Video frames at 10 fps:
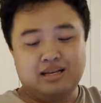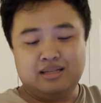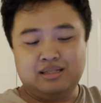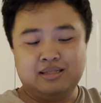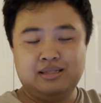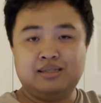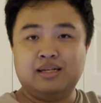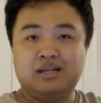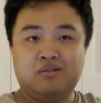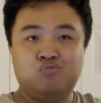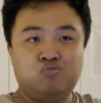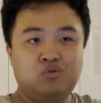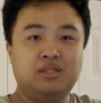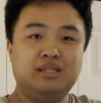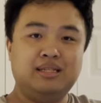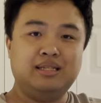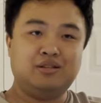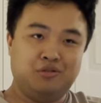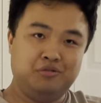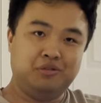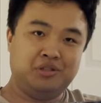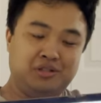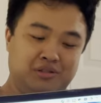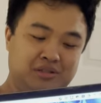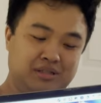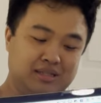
is a really cool